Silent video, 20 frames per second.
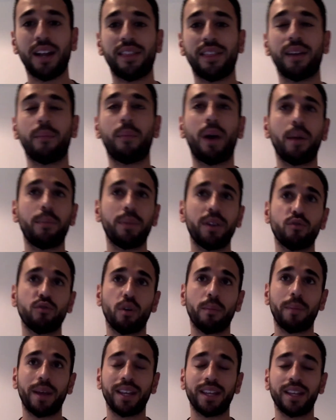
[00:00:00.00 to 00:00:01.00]
there might be
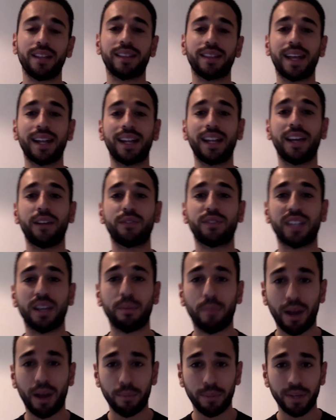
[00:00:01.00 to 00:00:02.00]
Romanian deadlifts,
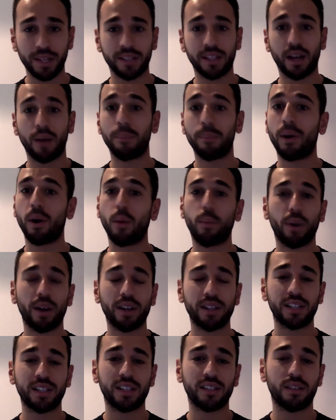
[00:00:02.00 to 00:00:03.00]
there might be dumbbell
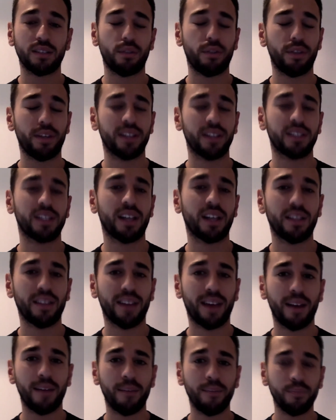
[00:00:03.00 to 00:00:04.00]
presses and things like that.